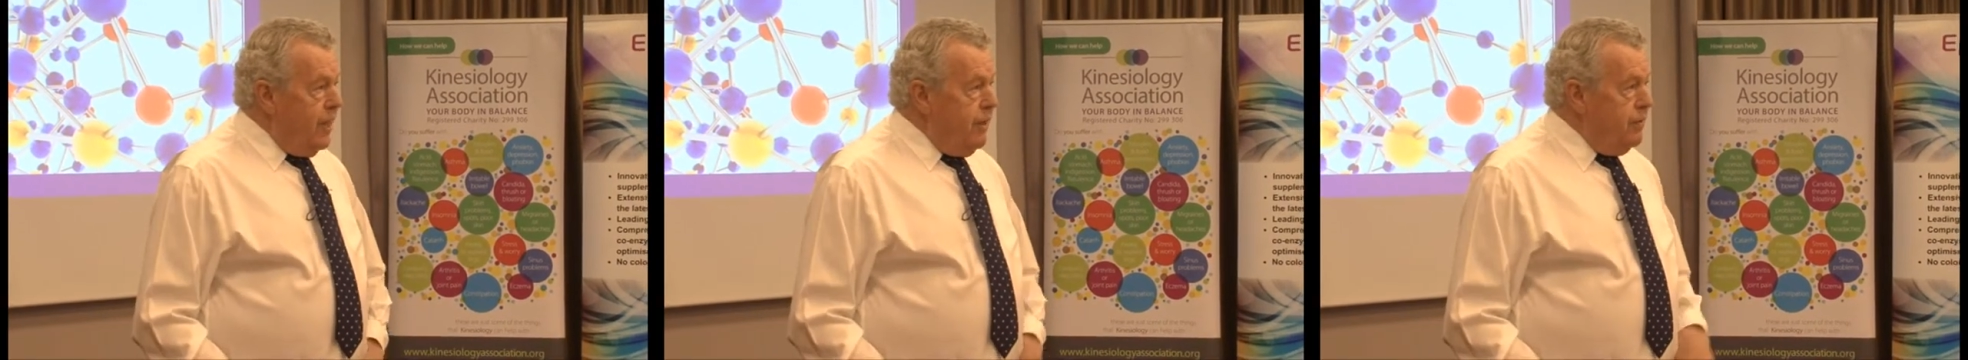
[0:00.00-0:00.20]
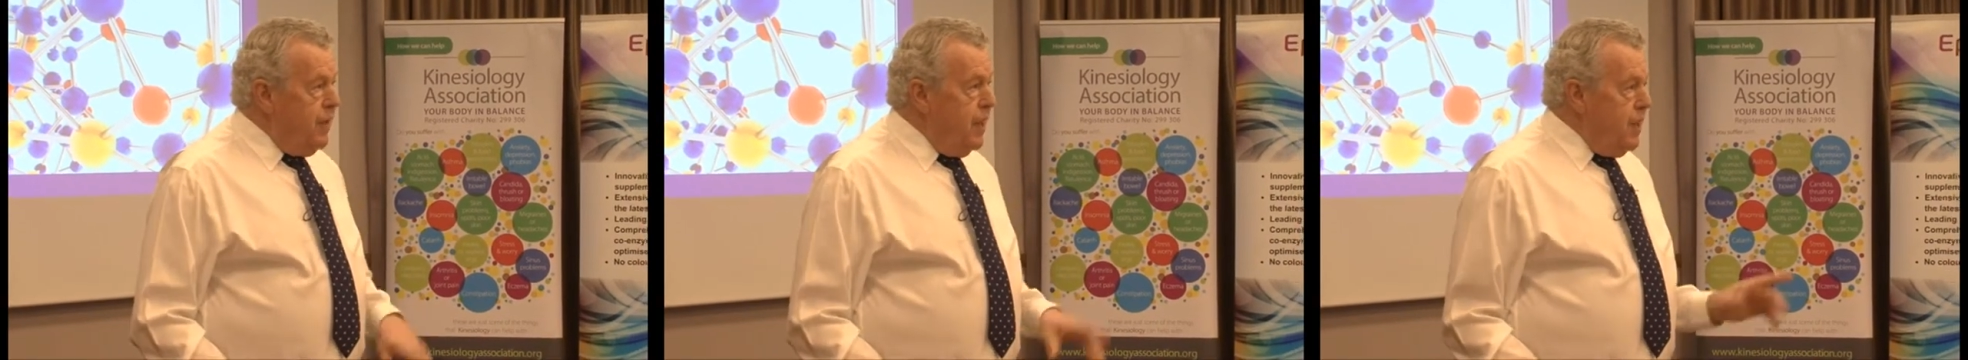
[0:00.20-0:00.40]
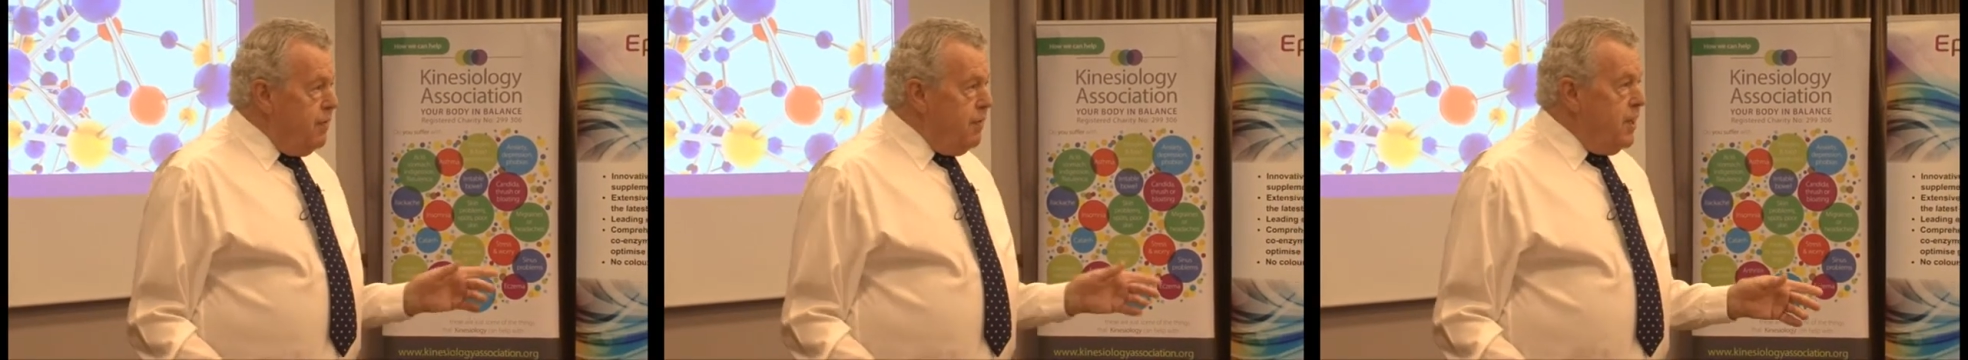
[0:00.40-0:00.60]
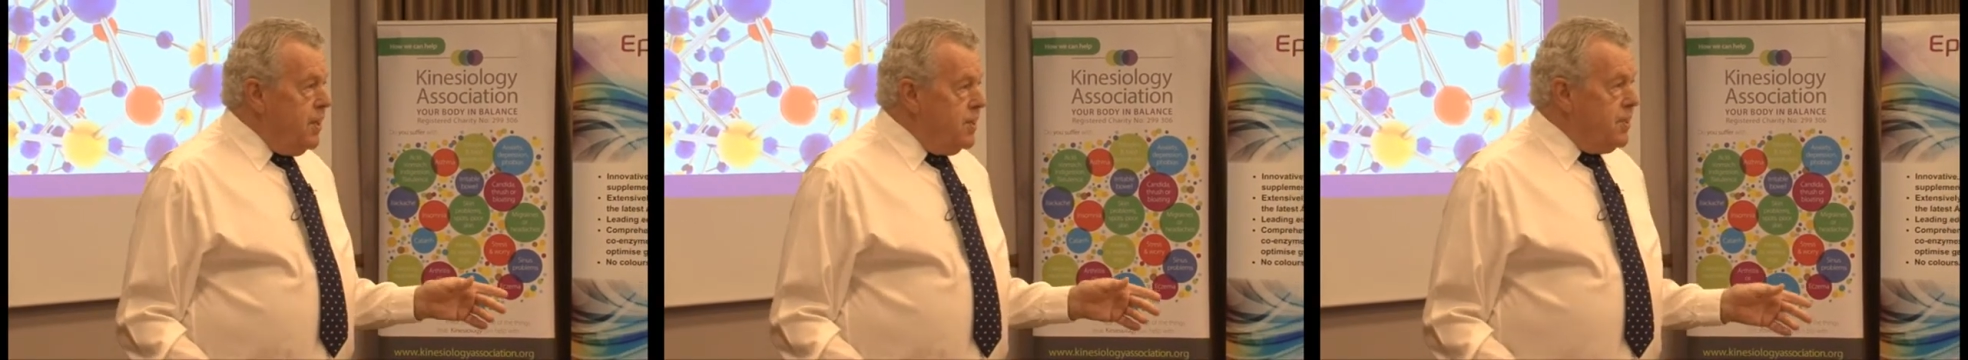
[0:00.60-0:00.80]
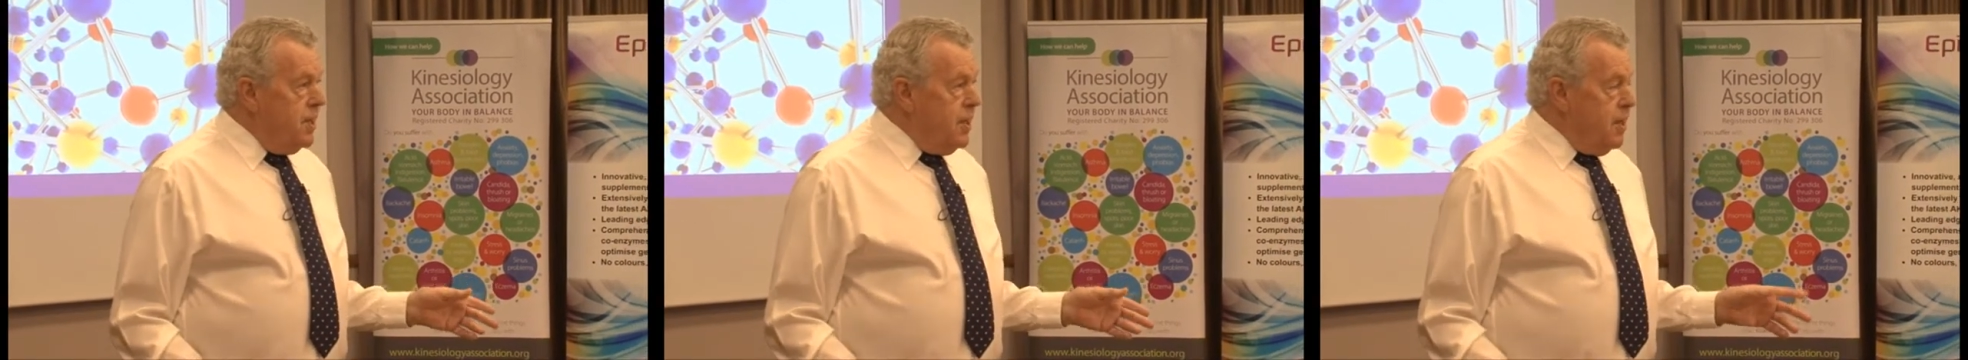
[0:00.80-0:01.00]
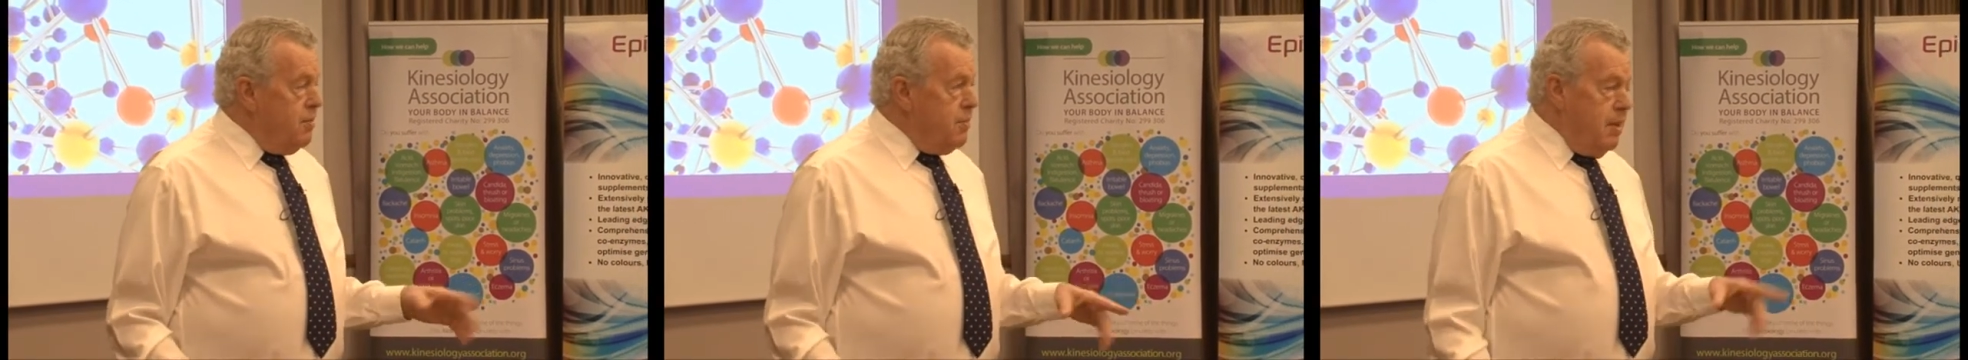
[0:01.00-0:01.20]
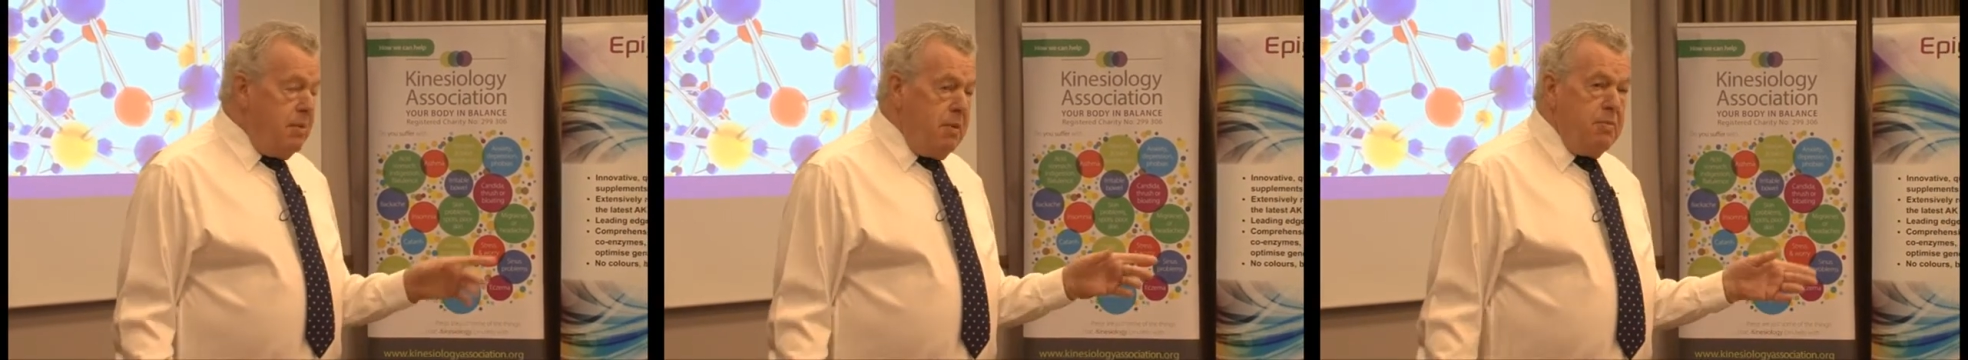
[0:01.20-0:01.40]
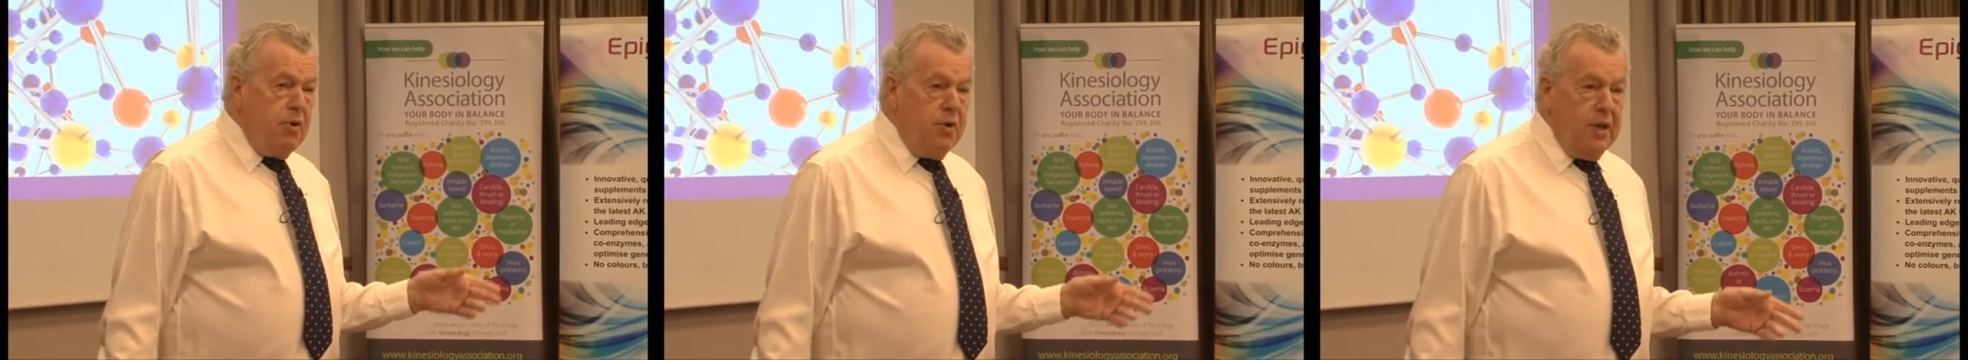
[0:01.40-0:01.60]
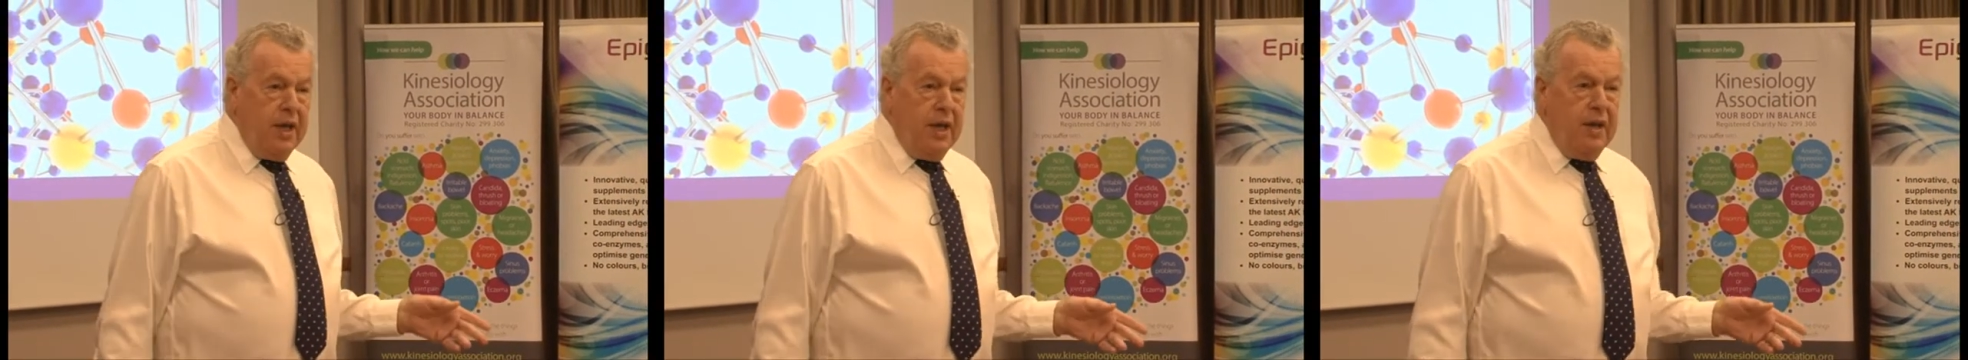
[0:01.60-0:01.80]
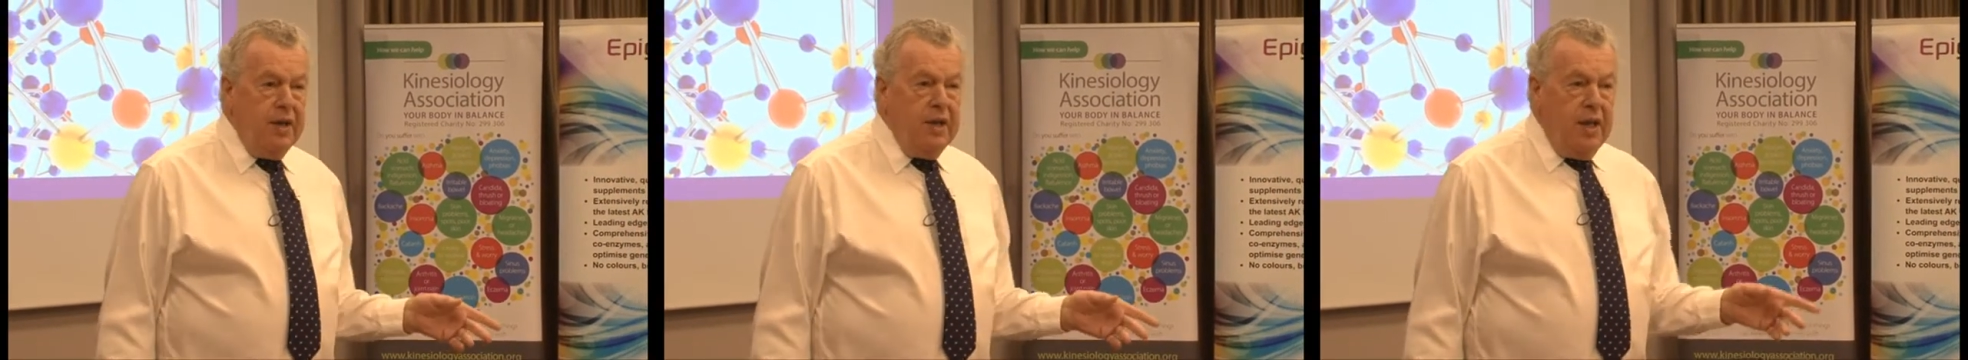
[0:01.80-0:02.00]
5 years ago, maybe more
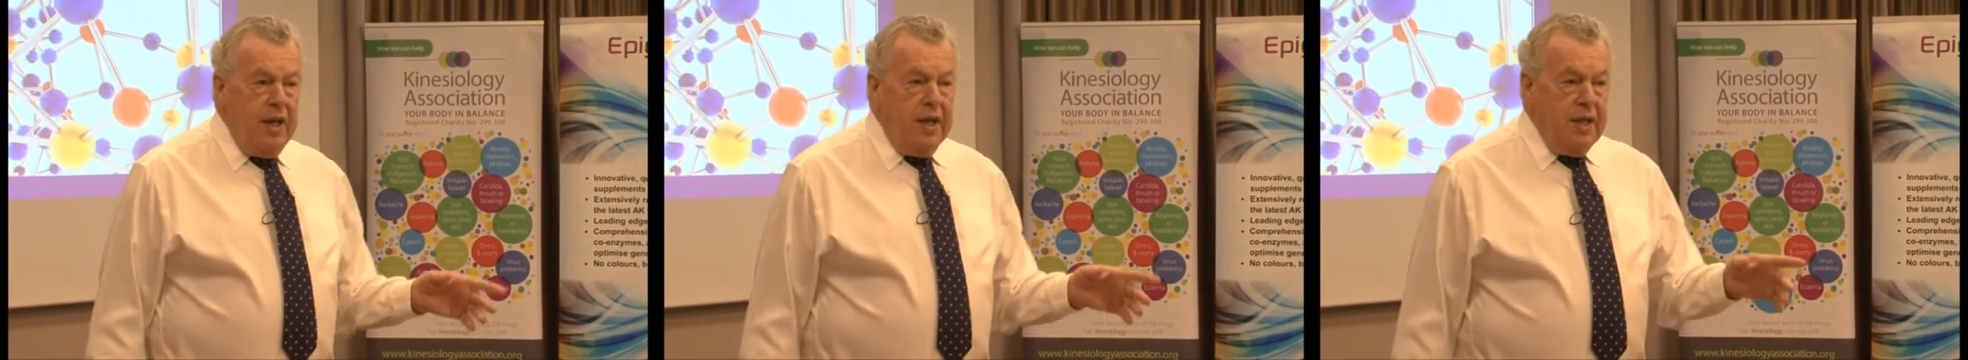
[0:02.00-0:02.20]
now,